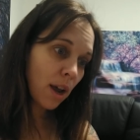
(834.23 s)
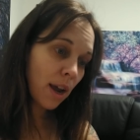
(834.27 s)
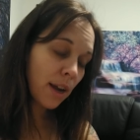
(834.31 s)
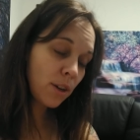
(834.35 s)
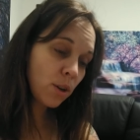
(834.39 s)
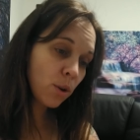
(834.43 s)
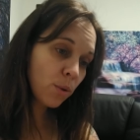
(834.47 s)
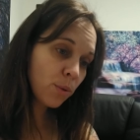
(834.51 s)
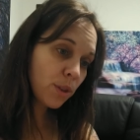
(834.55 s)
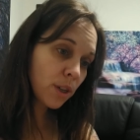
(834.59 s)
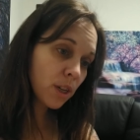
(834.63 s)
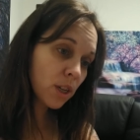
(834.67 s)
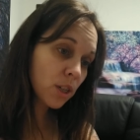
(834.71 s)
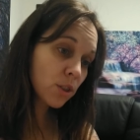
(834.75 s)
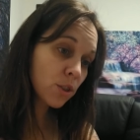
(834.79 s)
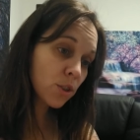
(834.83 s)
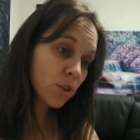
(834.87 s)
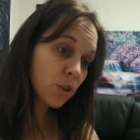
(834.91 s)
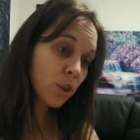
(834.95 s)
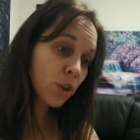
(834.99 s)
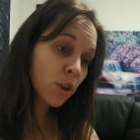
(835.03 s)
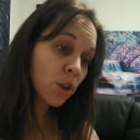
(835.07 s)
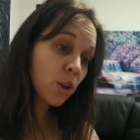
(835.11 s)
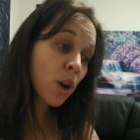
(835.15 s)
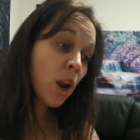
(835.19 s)
I note the
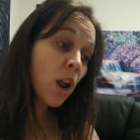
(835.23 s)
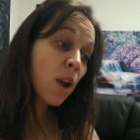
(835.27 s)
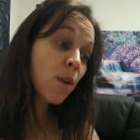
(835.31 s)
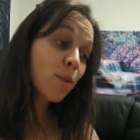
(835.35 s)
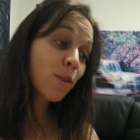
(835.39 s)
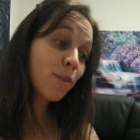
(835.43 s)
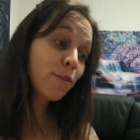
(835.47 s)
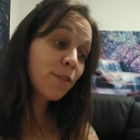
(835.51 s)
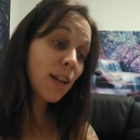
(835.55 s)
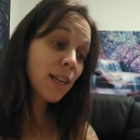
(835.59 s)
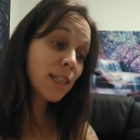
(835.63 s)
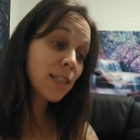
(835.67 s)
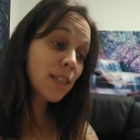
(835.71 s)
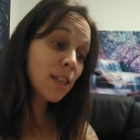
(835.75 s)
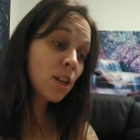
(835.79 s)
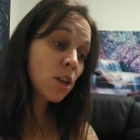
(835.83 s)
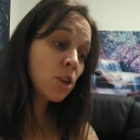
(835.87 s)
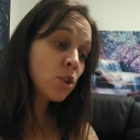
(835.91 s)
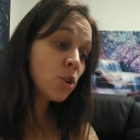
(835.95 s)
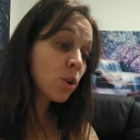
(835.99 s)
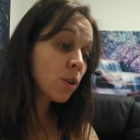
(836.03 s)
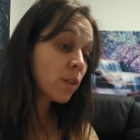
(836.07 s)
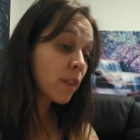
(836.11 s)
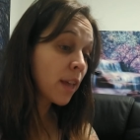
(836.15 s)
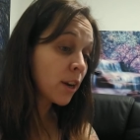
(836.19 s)
concern reflected
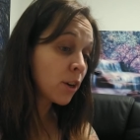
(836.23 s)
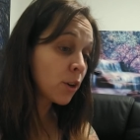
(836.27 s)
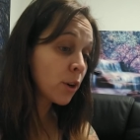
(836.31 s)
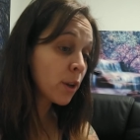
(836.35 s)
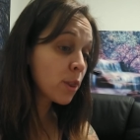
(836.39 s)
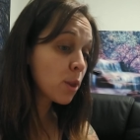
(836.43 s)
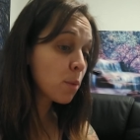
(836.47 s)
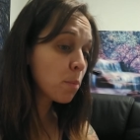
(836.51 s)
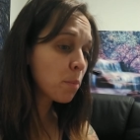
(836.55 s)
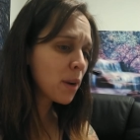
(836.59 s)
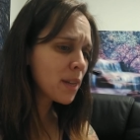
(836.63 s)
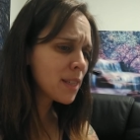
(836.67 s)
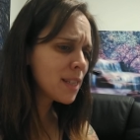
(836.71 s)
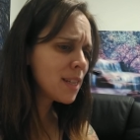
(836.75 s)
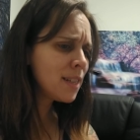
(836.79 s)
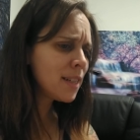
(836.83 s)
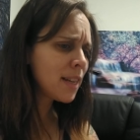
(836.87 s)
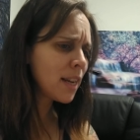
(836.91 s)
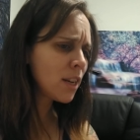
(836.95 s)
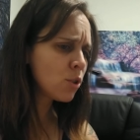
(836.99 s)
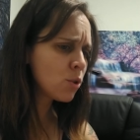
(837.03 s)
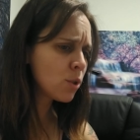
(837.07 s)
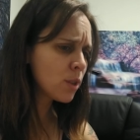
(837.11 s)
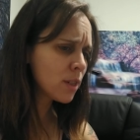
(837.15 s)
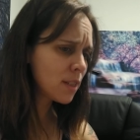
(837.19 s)
in your letter at the present
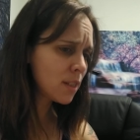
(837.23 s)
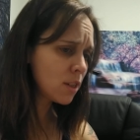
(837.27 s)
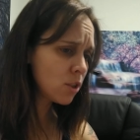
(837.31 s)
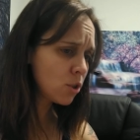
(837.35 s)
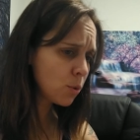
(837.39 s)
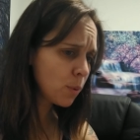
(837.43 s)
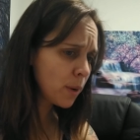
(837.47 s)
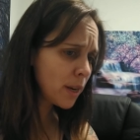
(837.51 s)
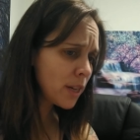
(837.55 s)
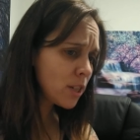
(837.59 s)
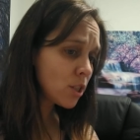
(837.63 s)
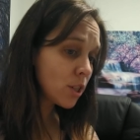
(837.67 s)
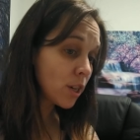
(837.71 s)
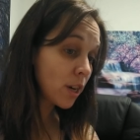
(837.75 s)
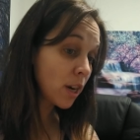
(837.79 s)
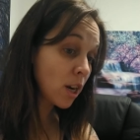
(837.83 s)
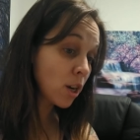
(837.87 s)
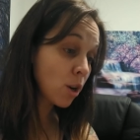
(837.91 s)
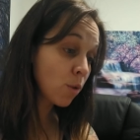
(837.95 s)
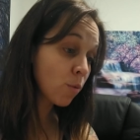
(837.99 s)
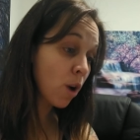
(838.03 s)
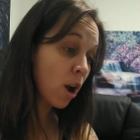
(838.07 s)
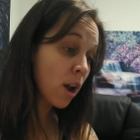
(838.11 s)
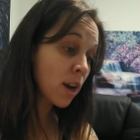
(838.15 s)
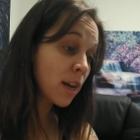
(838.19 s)
dangerous situation in
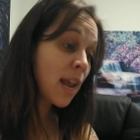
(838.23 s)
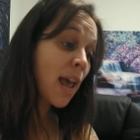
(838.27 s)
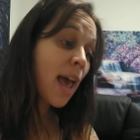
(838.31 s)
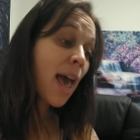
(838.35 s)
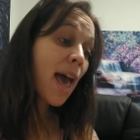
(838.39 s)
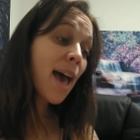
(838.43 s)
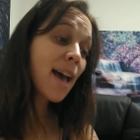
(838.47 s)
Iran,